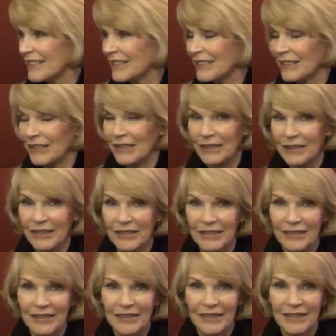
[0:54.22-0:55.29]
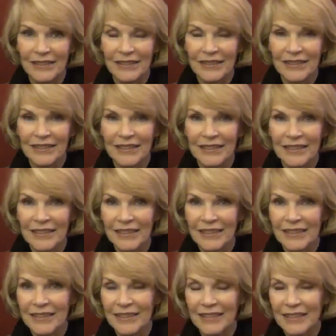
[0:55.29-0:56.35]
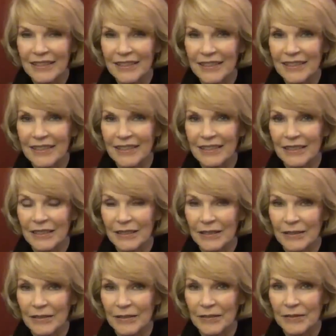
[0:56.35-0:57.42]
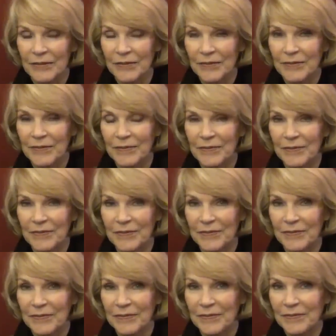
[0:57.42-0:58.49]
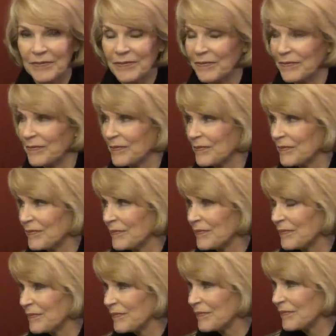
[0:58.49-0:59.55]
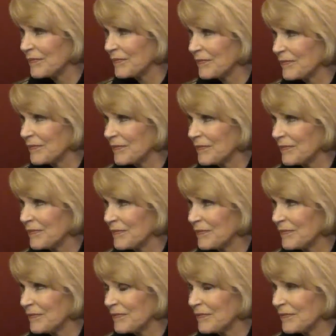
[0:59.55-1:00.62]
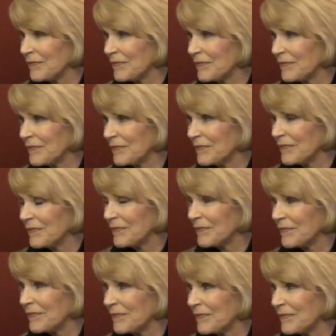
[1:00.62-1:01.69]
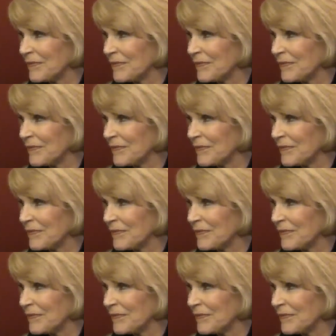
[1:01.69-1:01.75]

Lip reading: [no speech]